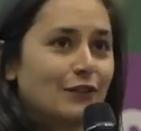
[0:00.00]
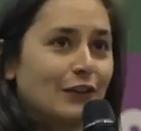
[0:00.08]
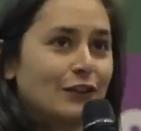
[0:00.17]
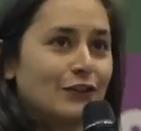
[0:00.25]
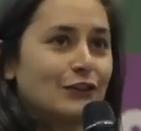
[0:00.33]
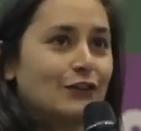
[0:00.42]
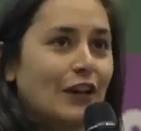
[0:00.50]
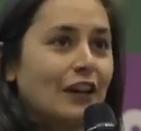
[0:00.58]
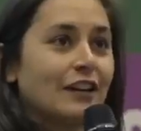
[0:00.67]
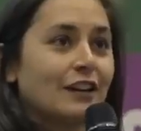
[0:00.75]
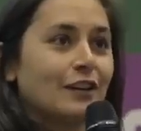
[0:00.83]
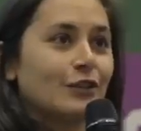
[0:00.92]
convinced you
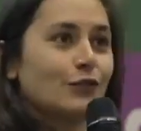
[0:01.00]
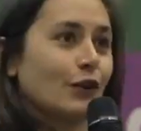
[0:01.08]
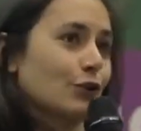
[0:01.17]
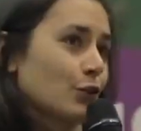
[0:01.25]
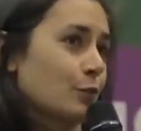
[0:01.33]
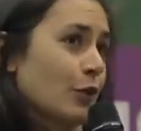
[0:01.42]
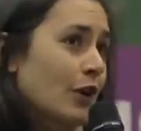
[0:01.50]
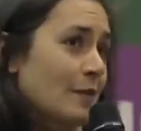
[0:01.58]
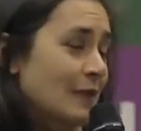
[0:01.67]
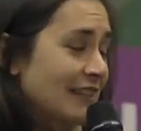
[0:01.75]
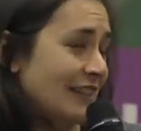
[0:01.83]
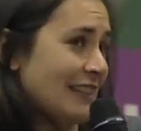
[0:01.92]
that functional
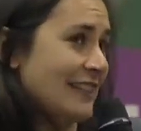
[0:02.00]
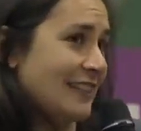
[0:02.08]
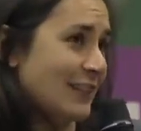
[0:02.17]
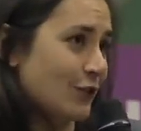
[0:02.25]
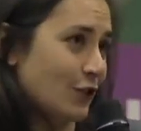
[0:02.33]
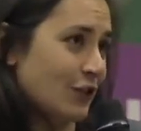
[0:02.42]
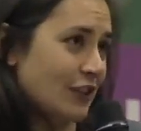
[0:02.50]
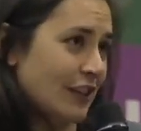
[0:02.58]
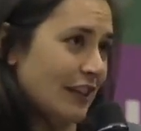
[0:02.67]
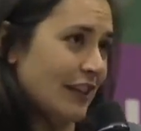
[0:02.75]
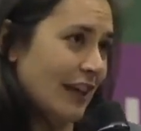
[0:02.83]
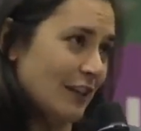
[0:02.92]
programming is at least
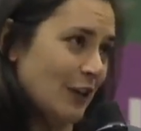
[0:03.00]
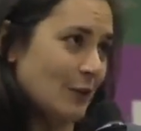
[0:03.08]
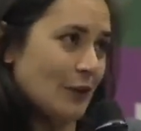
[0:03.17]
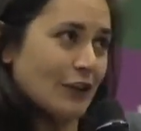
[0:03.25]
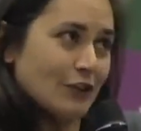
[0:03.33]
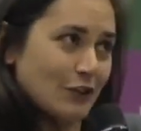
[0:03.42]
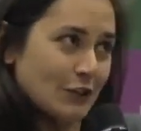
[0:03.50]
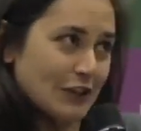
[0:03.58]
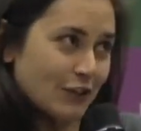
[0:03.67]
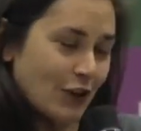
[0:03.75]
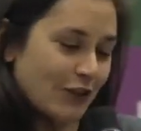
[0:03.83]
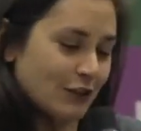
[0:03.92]
interesting, and that we could do it
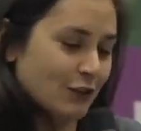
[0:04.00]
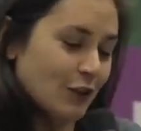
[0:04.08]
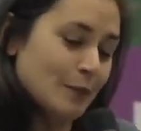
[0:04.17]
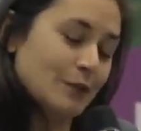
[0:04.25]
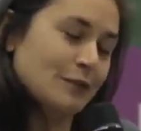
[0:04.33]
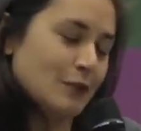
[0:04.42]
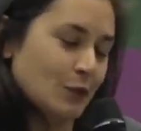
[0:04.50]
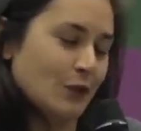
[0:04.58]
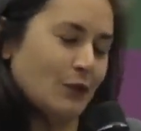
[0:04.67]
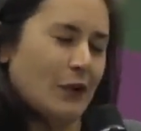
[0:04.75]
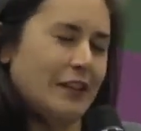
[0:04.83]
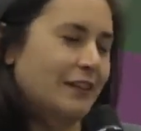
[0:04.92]
in JavaScript to
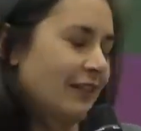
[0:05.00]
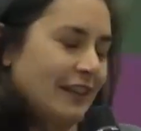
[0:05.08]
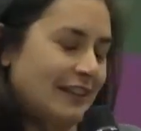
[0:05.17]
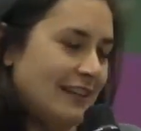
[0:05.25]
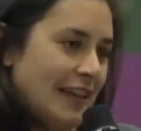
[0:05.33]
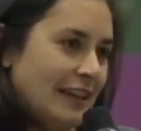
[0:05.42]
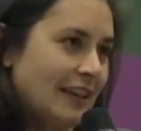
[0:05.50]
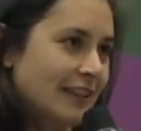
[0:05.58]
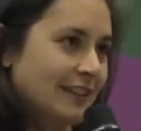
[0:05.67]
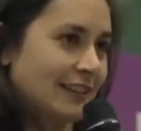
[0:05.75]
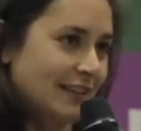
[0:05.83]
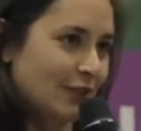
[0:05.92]
avoid this
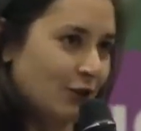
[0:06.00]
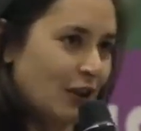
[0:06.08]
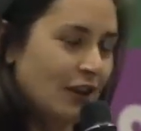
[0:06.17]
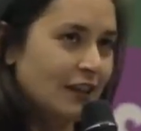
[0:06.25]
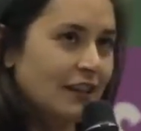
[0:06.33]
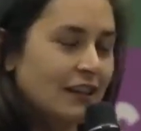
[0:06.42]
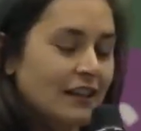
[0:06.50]
headaches, etc.